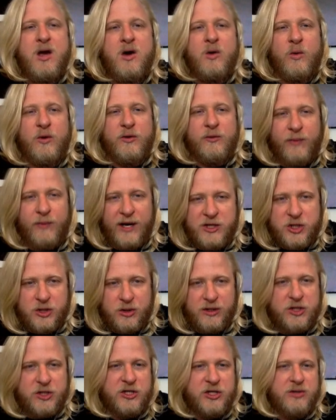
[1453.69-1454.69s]
with racial
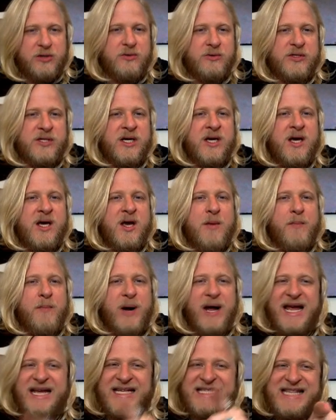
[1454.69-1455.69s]
issues,
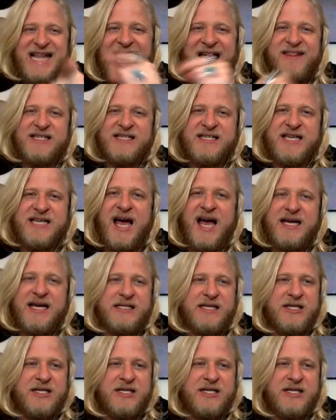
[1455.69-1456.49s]
but it's not these guys.